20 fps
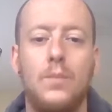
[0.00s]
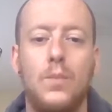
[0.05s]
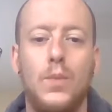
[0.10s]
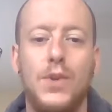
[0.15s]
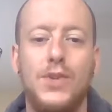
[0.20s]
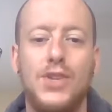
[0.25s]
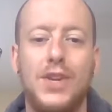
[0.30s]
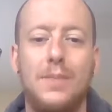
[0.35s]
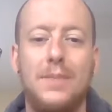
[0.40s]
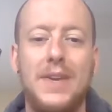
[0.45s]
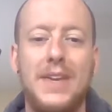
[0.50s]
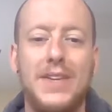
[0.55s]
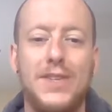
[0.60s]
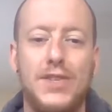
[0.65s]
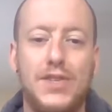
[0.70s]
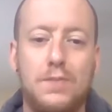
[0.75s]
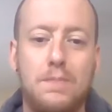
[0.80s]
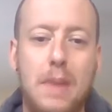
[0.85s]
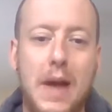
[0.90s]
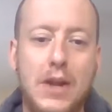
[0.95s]
which can be
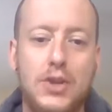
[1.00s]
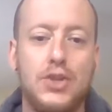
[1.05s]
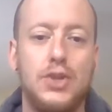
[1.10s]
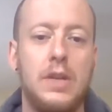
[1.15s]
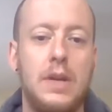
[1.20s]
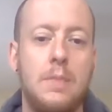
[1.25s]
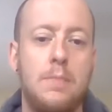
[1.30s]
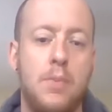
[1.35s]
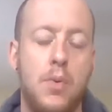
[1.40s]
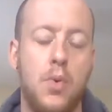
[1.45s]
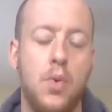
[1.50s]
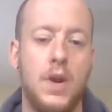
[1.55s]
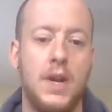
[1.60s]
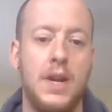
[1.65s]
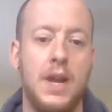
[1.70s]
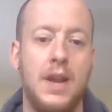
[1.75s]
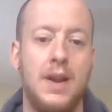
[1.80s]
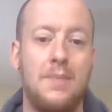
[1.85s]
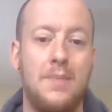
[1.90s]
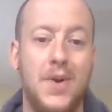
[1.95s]
especially
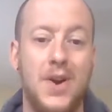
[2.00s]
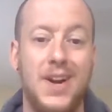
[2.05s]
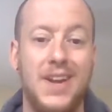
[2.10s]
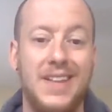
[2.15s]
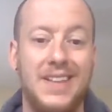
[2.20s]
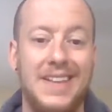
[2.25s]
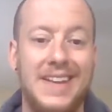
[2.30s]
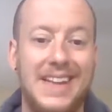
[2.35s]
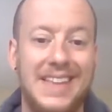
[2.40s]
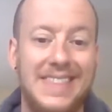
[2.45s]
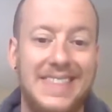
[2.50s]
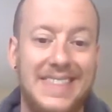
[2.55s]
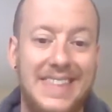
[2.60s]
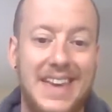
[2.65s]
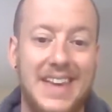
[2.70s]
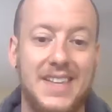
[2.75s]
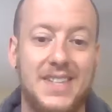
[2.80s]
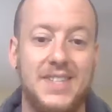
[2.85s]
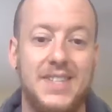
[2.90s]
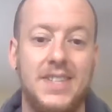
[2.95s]
important in a market like
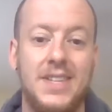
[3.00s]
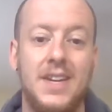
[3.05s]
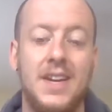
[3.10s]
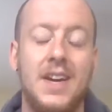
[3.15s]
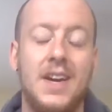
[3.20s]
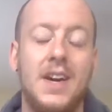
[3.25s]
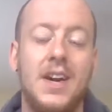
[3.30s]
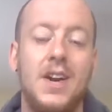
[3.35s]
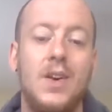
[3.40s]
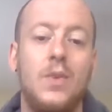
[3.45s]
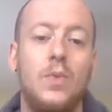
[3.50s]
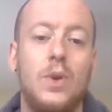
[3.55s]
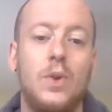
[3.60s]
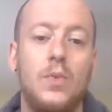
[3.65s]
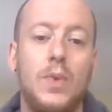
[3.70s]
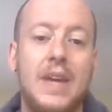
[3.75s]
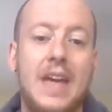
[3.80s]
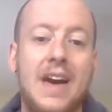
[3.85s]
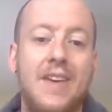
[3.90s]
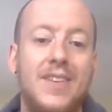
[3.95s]
this, where
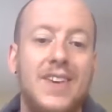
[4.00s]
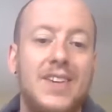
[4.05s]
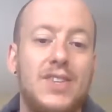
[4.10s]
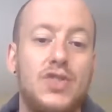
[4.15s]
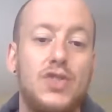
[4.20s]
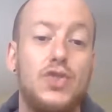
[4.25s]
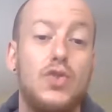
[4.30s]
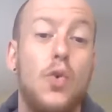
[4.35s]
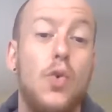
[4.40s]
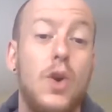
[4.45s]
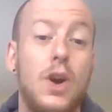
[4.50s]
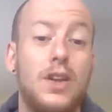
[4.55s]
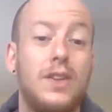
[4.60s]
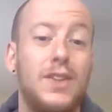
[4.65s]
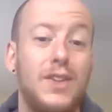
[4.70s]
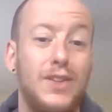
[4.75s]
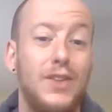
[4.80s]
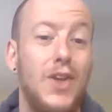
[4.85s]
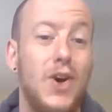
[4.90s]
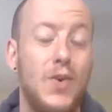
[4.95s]
we have
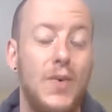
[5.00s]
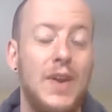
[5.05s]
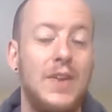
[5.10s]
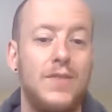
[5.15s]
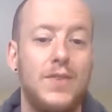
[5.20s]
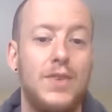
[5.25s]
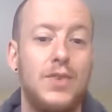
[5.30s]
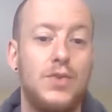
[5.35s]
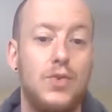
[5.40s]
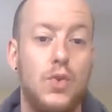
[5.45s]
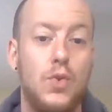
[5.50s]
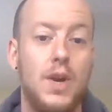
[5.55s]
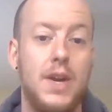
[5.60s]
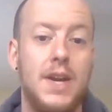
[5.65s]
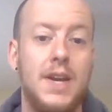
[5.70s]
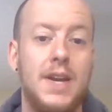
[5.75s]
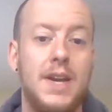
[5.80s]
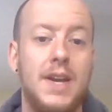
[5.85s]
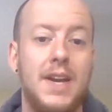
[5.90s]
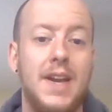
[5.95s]
historically low
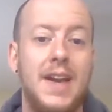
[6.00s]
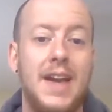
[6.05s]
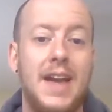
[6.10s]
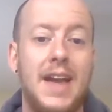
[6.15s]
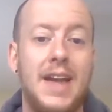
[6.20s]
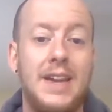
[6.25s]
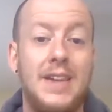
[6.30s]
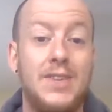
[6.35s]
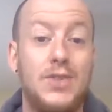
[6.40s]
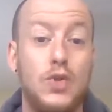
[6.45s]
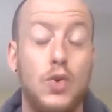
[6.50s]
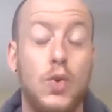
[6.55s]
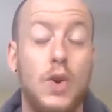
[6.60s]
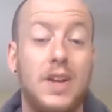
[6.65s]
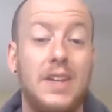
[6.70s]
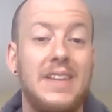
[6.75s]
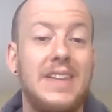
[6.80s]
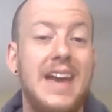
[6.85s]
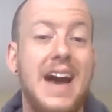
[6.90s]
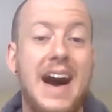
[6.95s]
inventory and
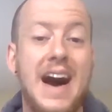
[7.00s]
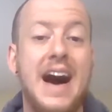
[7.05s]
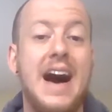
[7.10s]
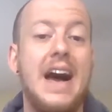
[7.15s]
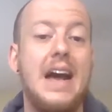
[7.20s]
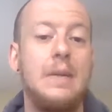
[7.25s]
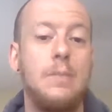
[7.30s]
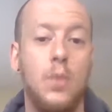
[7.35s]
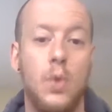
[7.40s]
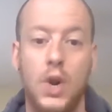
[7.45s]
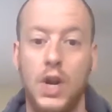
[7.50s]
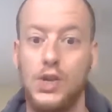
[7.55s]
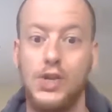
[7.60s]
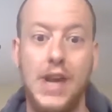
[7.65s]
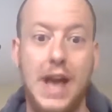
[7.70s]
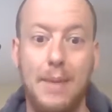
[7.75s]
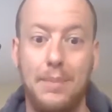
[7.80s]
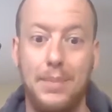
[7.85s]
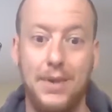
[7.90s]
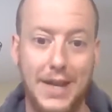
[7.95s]
historically high
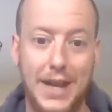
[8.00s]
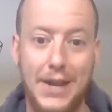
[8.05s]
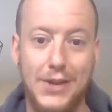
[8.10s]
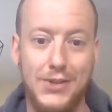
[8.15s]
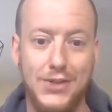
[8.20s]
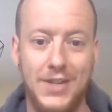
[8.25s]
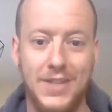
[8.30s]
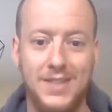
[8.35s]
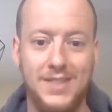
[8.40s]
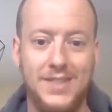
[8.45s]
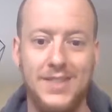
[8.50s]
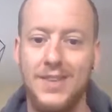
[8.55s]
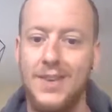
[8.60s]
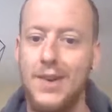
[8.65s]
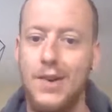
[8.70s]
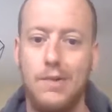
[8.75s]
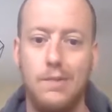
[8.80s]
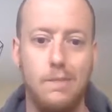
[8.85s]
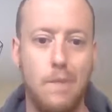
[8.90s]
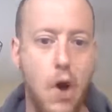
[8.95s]
mortgage applications
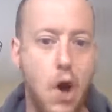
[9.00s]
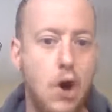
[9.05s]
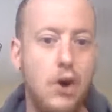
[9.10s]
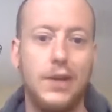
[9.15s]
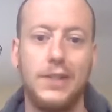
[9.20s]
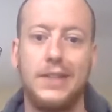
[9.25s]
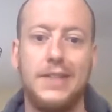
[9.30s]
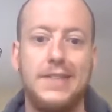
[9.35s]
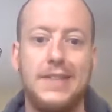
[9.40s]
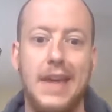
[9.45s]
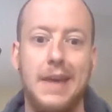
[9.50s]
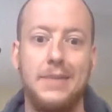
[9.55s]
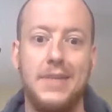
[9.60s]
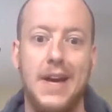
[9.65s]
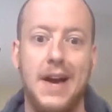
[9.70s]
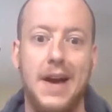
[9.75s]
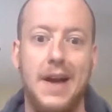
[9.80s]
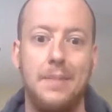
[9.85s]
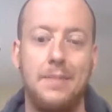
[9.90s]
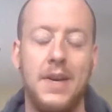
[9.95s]
all at the same
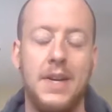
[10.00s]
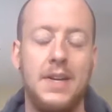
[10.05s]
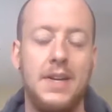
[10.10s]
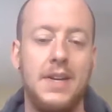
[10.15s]
time.